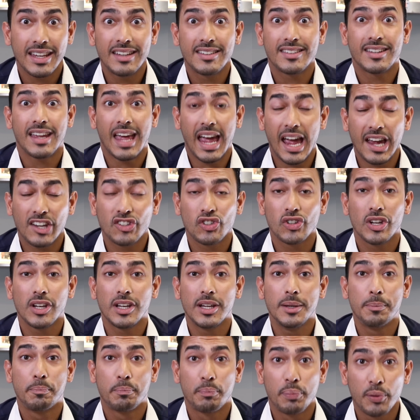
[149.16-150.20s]
is
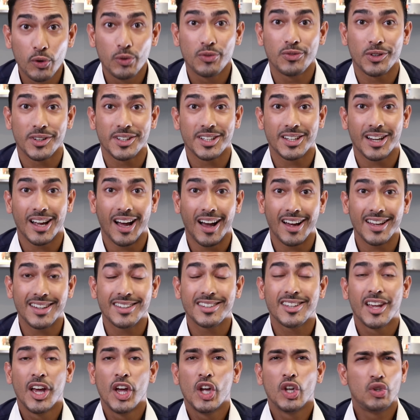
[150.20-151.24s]
actually proven,
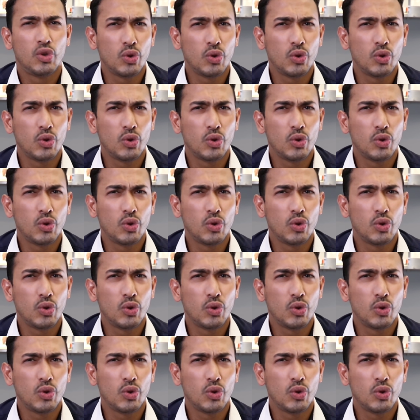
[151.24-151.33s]
guys.